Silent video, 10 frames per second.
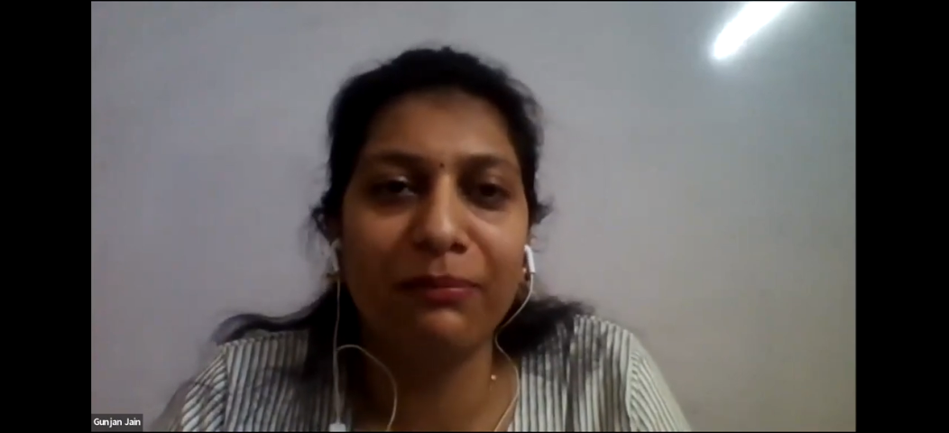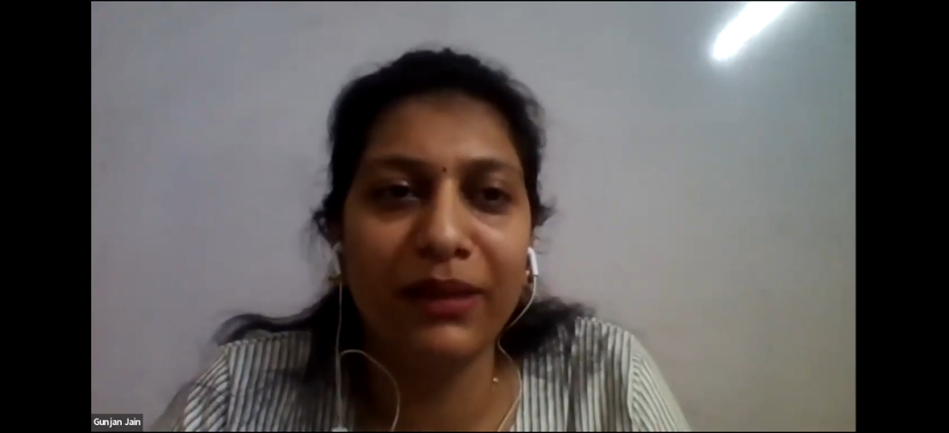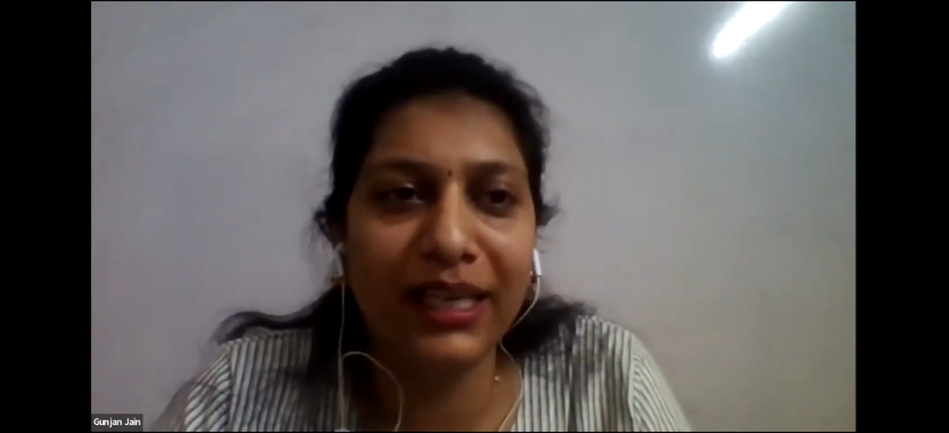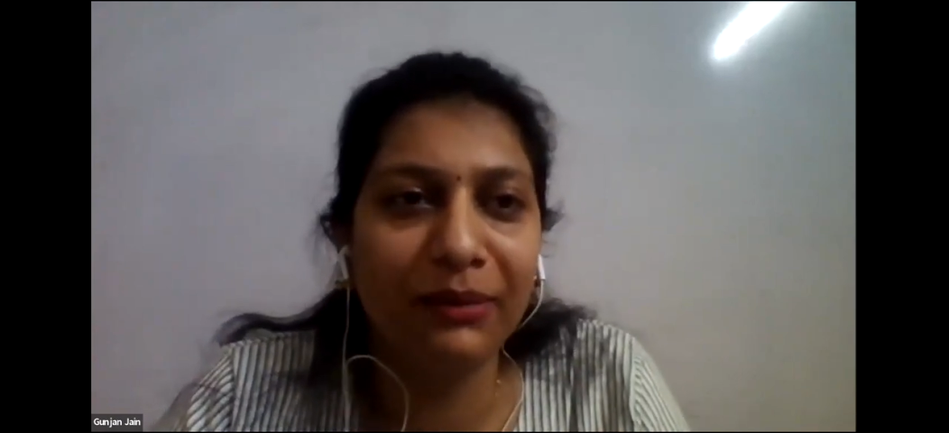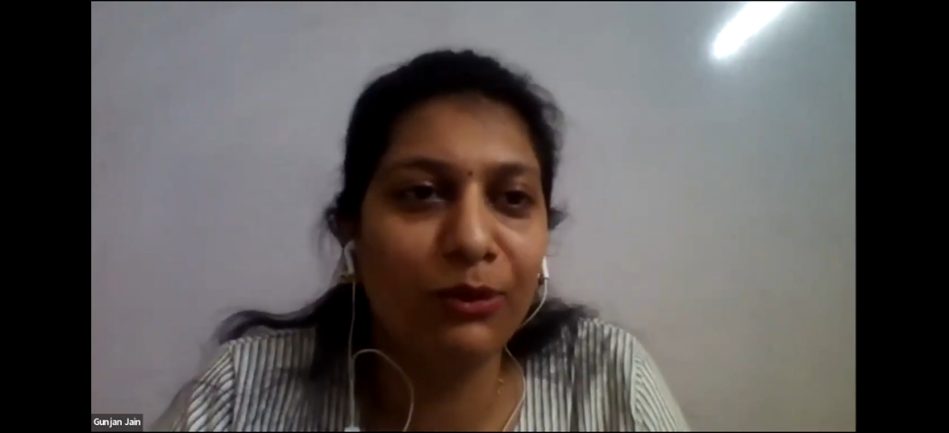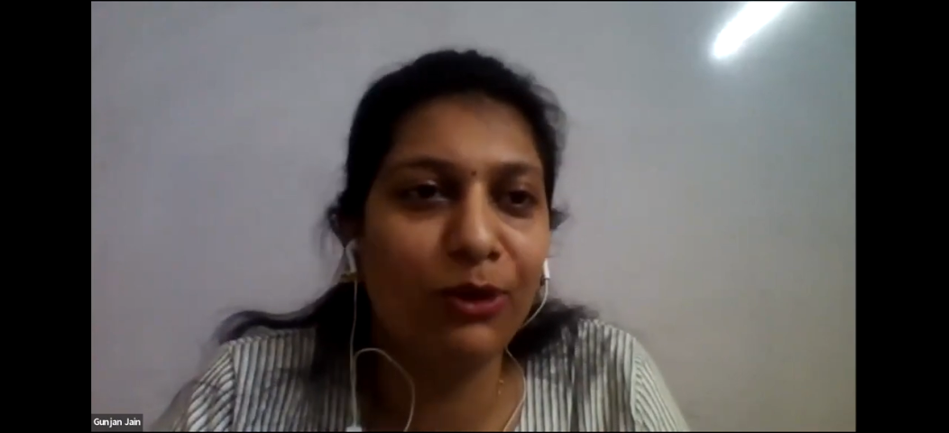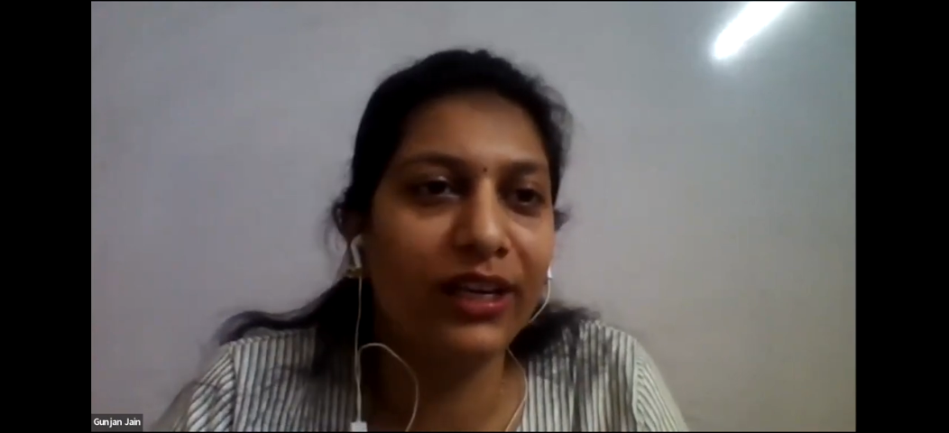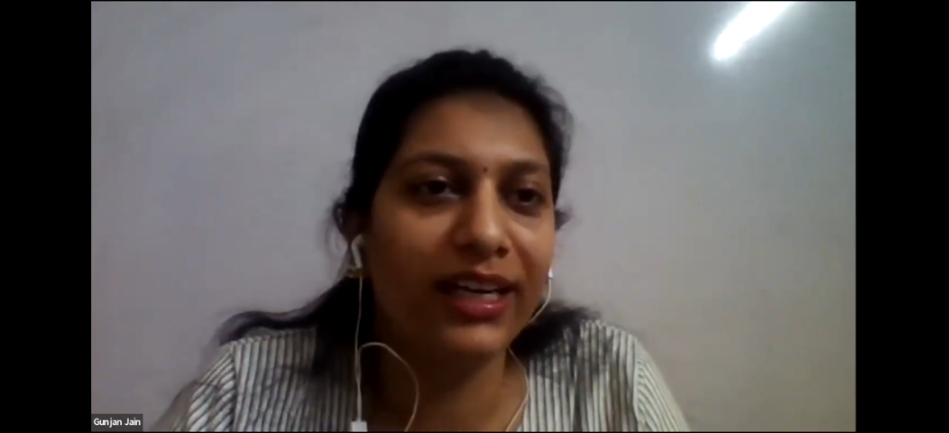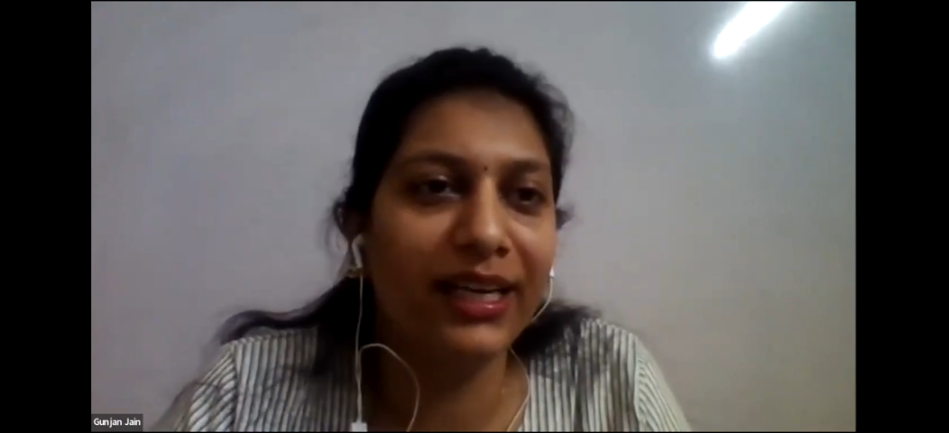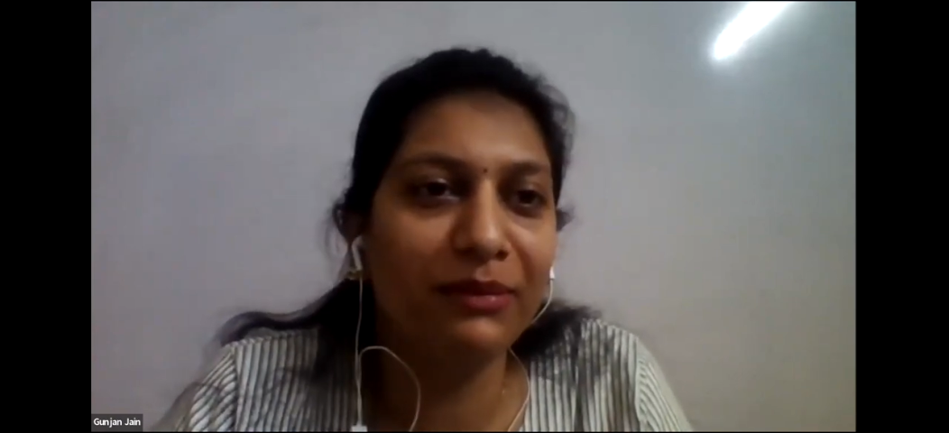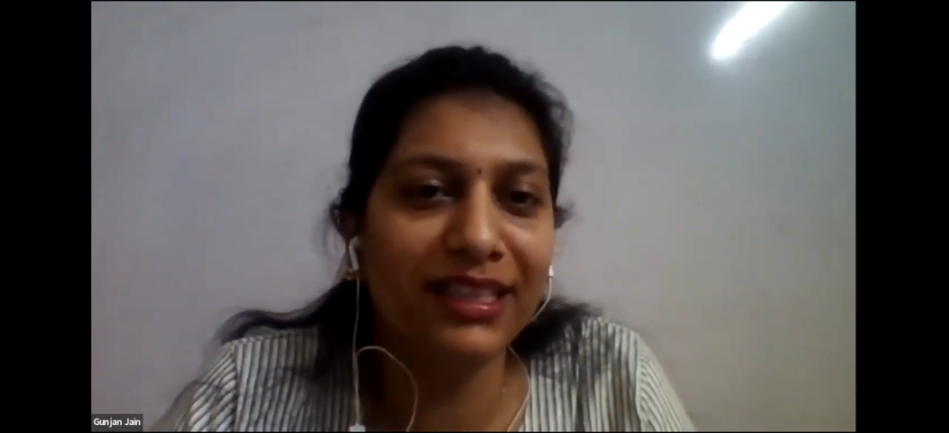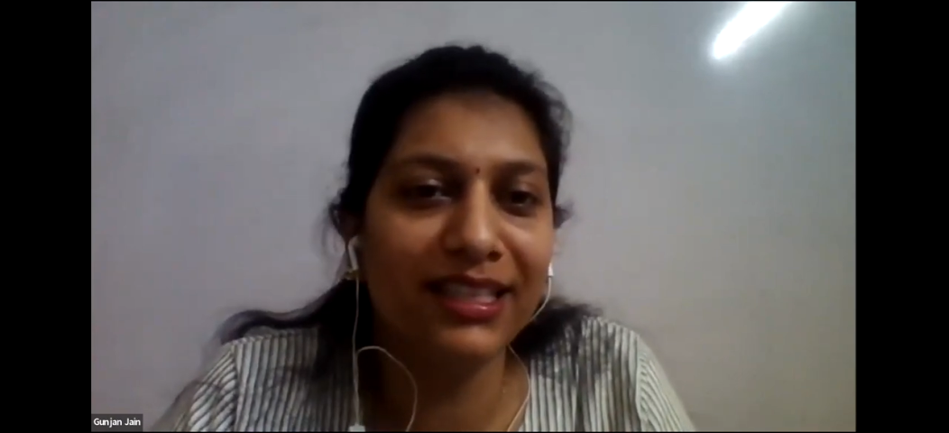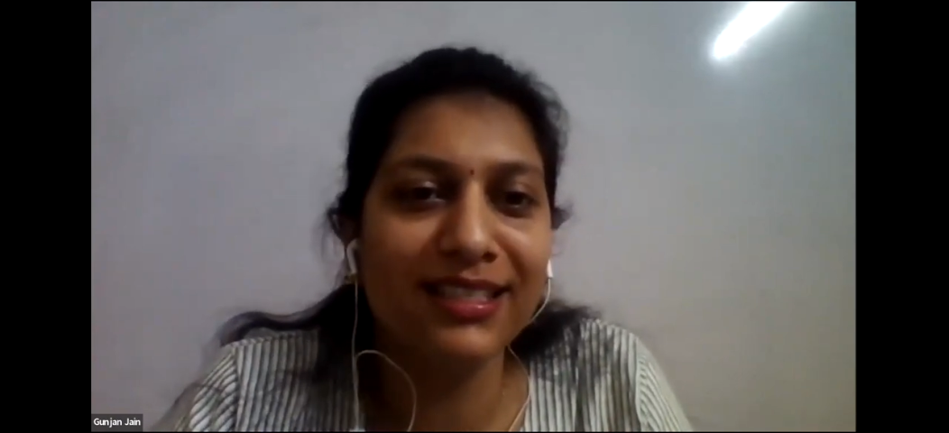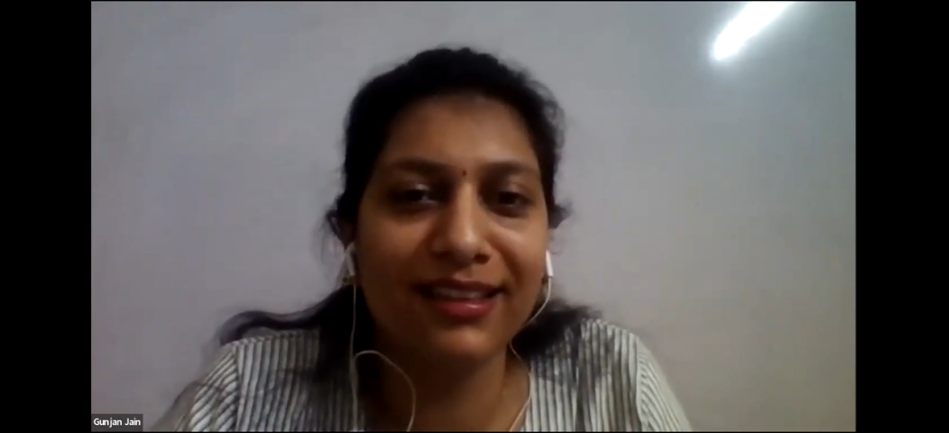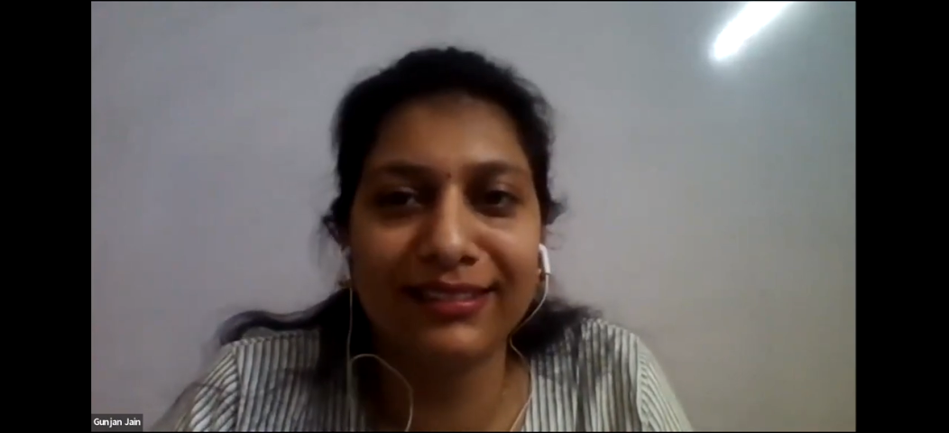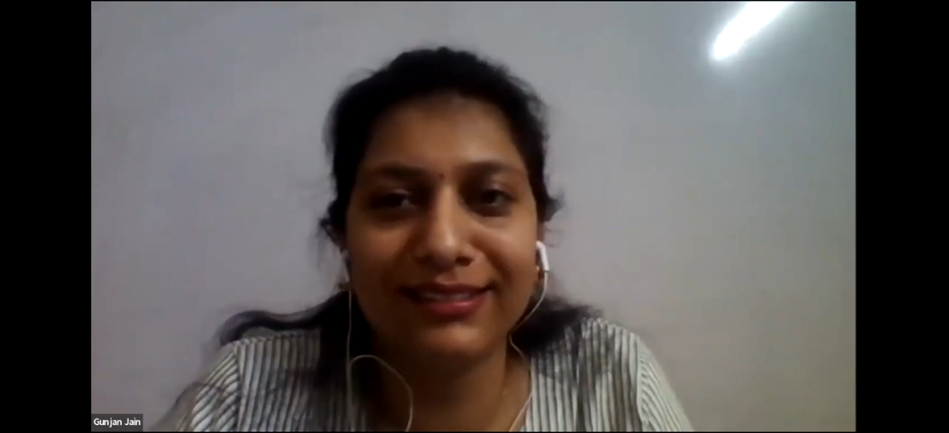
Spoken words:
PM or AM in this?